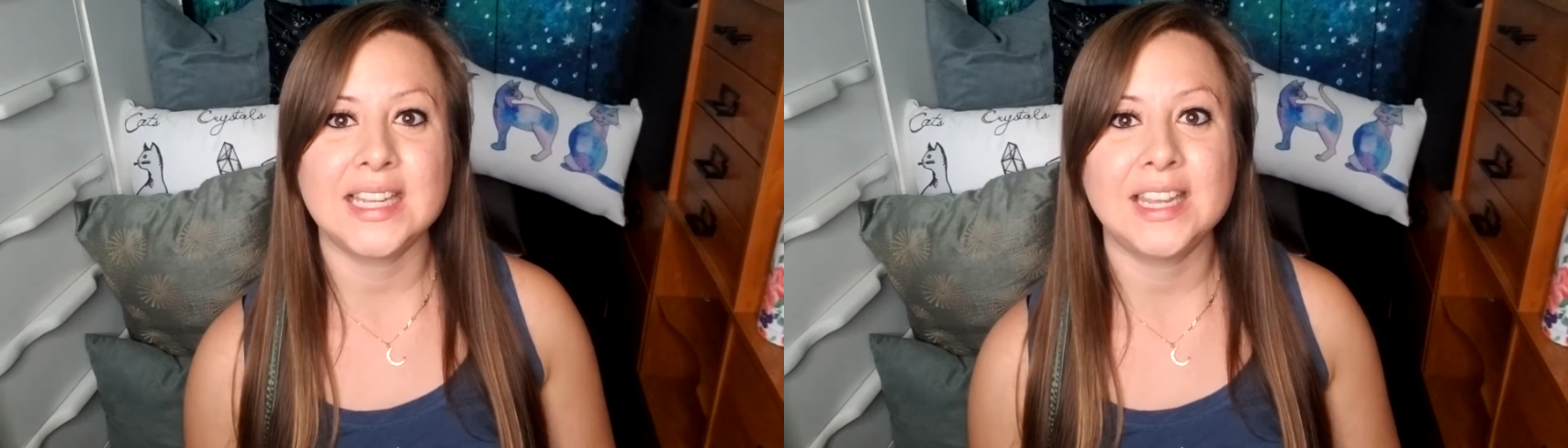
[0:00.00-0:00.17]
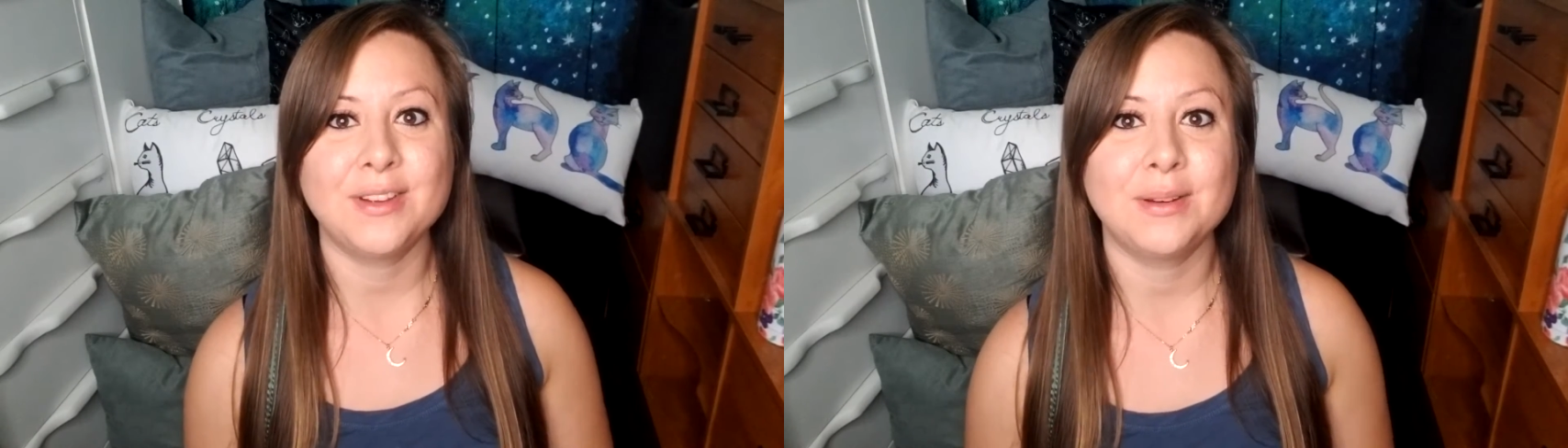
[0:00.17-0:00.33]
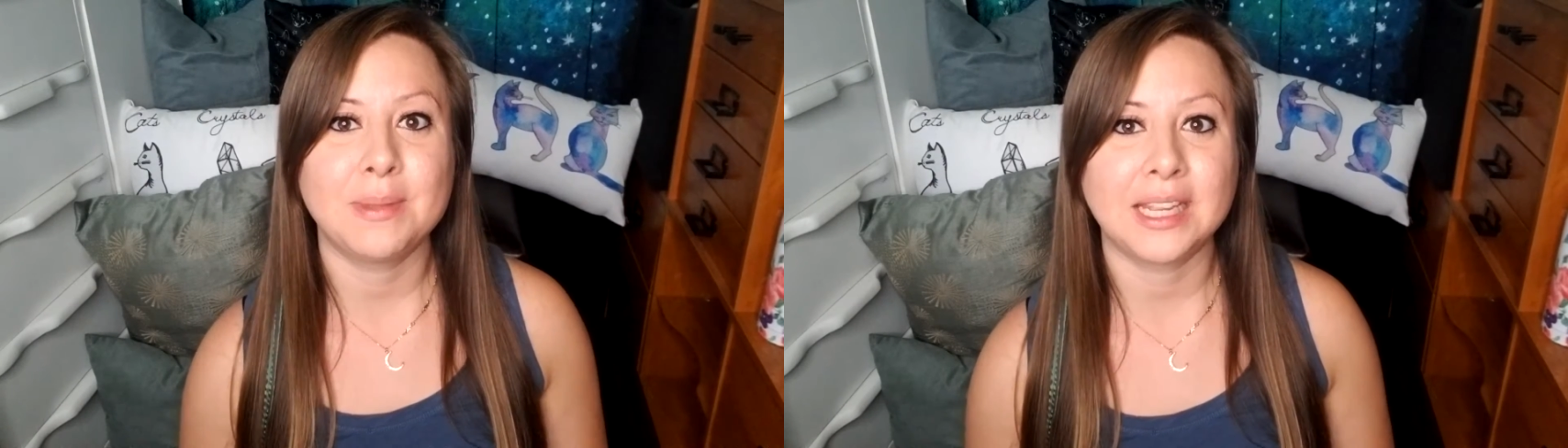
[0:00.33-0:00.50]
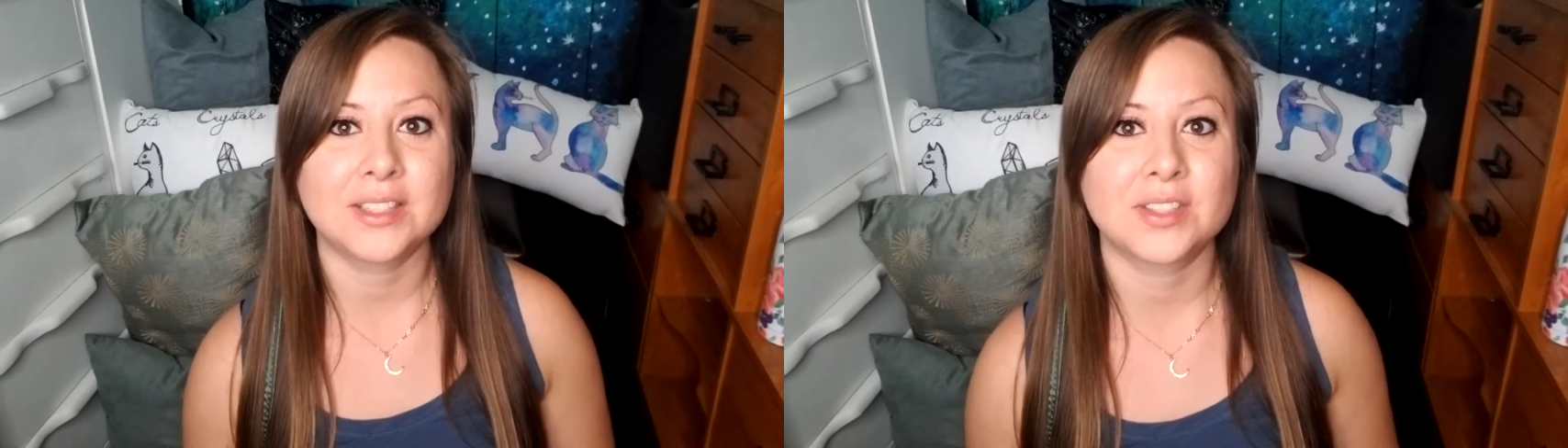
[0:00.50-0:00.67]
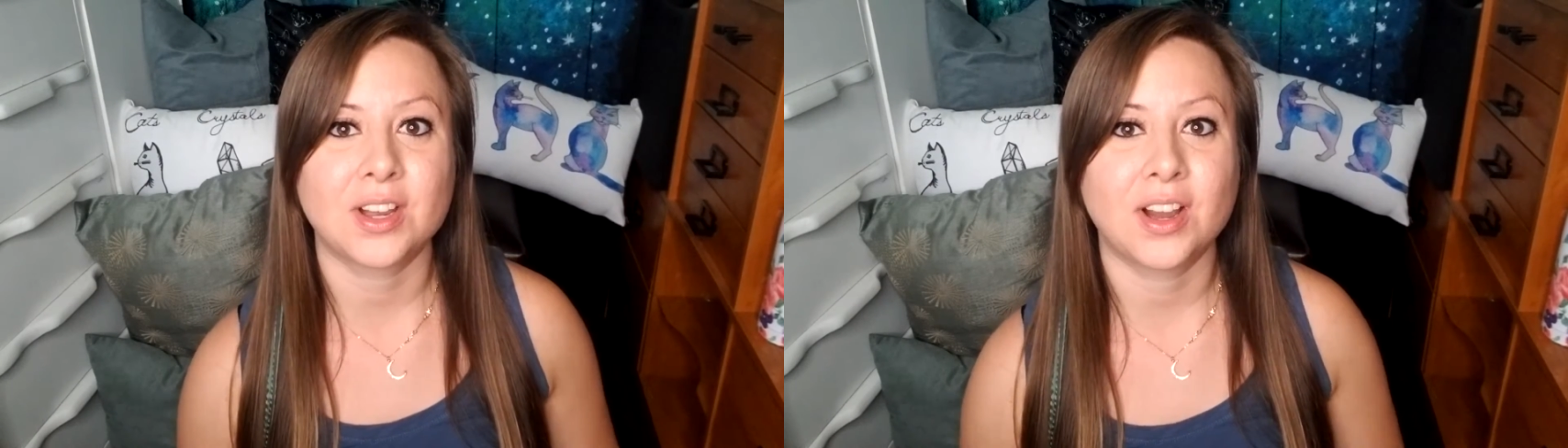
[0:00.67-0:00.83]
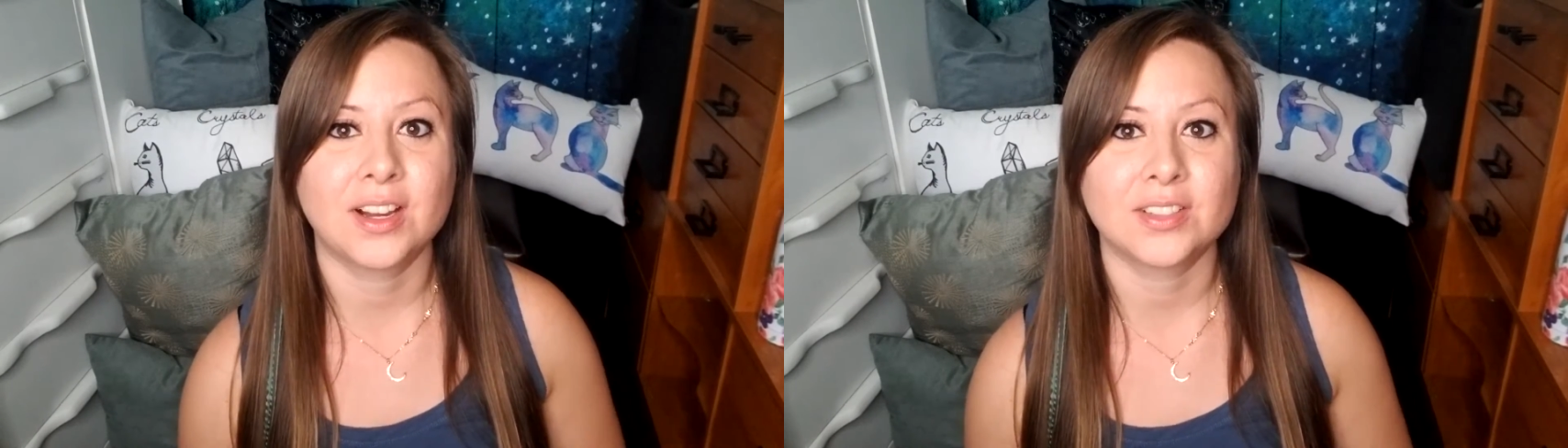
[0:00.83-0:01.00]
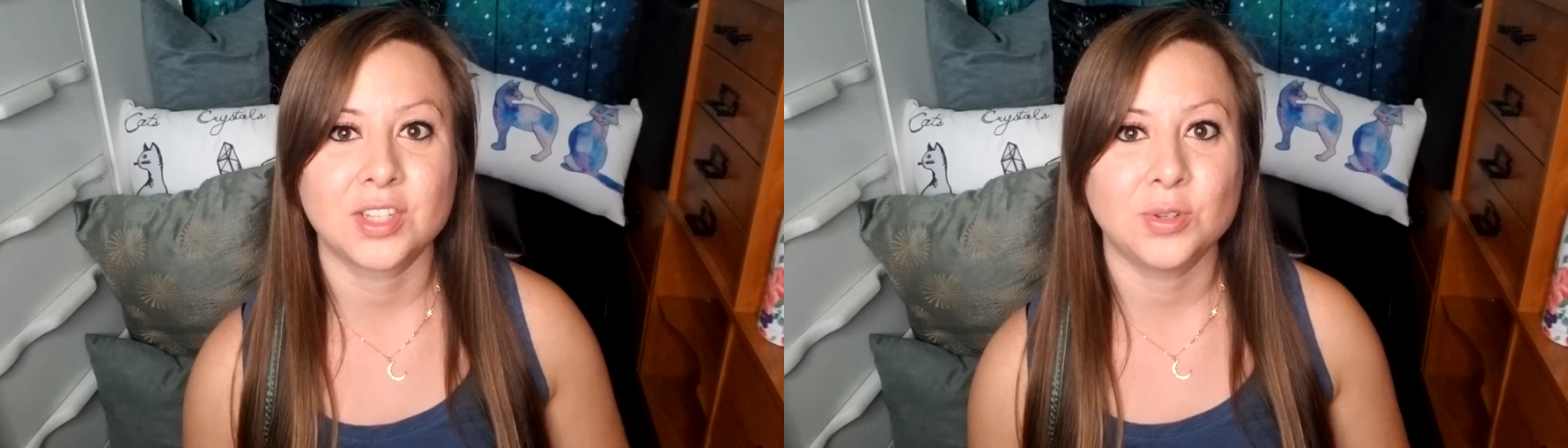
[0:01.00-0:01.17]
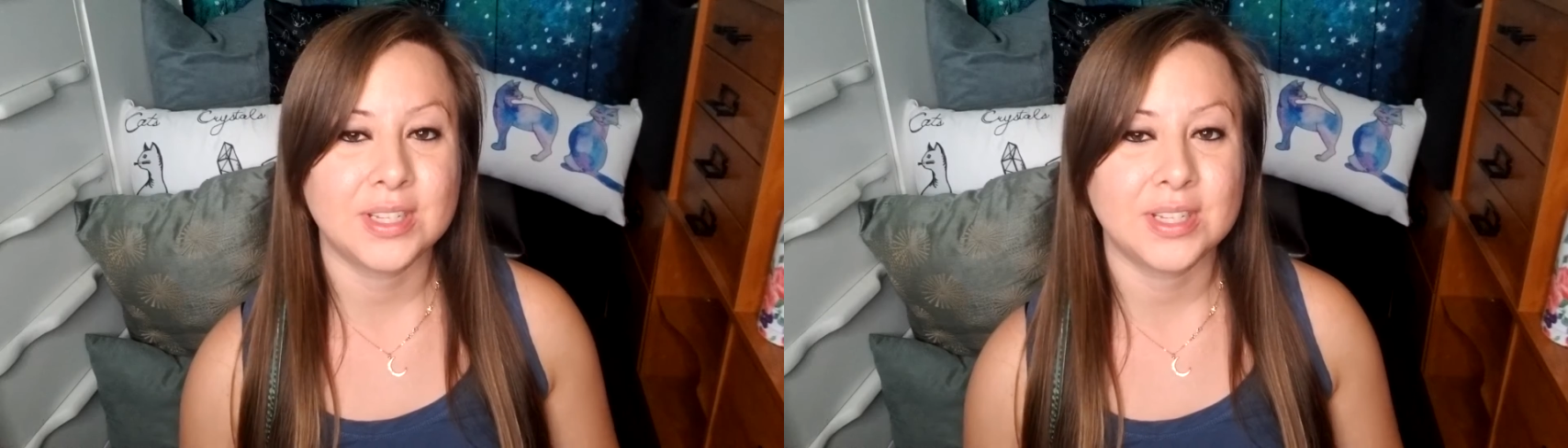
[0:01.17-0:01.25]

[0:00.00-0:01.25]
Even mixed dogs,